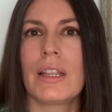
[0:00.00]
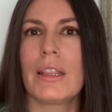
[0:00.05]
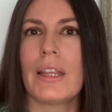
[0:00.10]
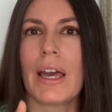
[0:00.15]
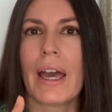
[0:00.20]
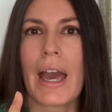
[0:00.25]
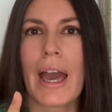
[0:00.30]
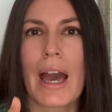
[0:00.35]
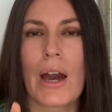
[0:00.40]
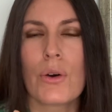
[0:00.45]

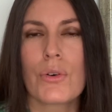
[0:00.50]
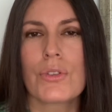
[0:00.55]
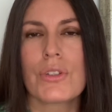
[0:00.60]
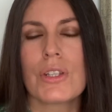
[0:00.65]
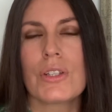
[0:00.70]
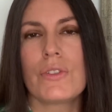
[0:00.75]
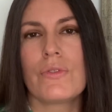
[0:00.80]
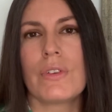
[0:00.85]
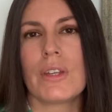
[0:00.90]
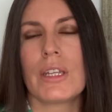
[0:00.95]
The
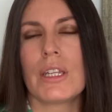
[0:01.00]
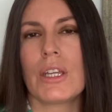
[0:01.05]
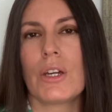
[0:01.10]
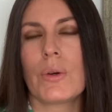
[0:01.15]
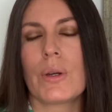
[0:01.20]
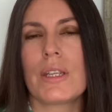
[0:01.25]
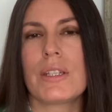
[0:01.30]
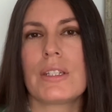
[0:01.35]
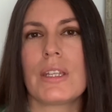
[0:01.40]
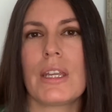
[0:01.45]
houses
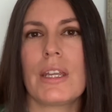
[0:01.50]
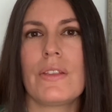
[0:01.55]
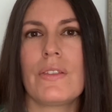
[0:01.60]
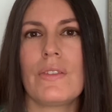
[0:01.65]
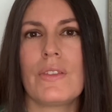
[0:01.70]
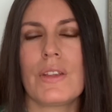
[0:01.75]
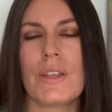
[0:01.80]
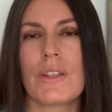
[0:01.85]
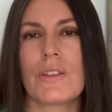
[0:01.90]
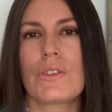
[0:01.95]
video is
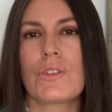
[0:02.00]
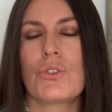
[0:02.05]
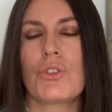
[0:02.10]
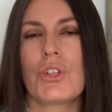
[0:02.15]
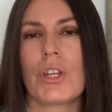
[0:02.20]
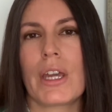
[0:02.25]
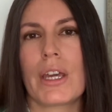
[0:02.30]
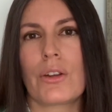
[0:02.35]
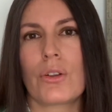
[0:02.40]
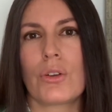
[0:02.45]
in this
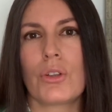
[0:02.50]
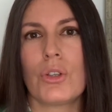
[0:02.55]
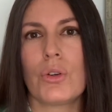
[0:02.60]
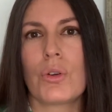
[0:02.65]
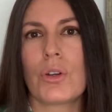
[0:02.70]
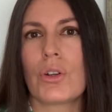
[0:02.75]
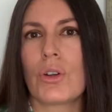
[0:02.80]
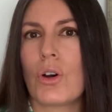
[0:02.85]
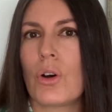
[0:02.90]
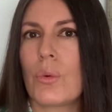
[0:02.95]
channel. You
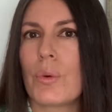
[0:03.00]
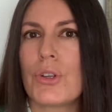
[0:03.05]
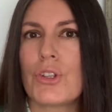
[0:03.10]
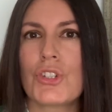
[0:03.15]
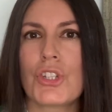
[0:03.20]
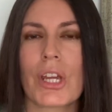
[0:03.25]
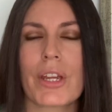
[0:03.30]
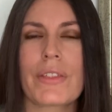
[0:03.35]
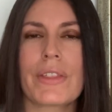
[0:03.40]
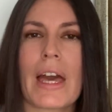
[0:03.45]
can
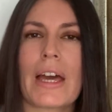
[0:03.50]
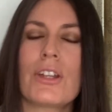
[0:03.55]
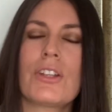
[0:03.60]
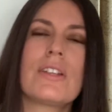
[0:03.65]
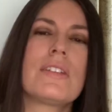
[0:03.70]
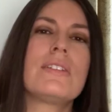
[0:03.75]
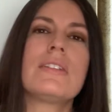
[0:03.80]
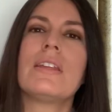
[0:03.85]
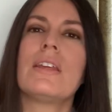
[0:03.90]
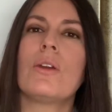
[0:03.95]
always check that
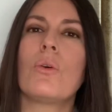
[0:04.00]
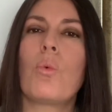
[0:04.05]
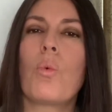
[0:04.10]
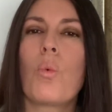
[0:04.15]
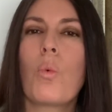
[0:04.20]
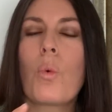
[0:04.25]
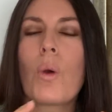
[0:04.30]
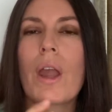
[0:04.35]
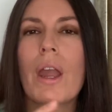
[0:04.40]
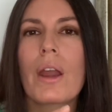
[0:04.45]
to see
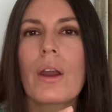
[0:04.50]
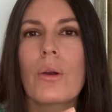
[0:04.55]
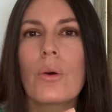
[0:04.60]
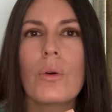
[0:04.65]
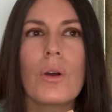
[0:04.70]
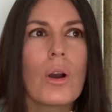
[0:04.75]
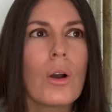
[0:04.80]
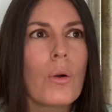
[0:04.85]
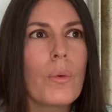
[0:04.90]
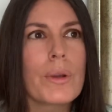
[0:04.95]
where,
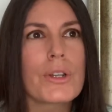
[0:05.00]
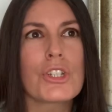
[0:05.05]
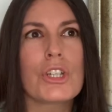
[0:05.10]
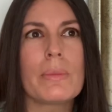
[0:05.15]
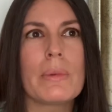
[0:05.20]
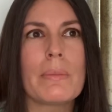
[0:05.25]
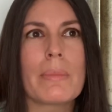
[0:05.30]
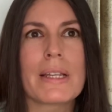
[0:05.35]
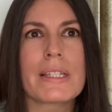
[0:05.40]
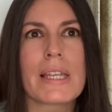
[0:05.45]
oh, what does
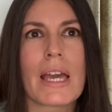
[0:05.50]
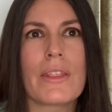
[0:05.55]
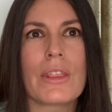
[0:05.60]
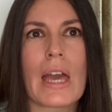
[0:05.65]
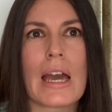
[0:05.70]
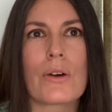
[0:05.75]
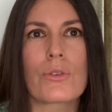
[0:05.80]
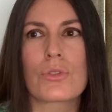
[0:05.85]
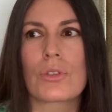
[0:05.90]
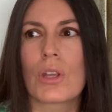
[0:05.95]
she mean by 10th house?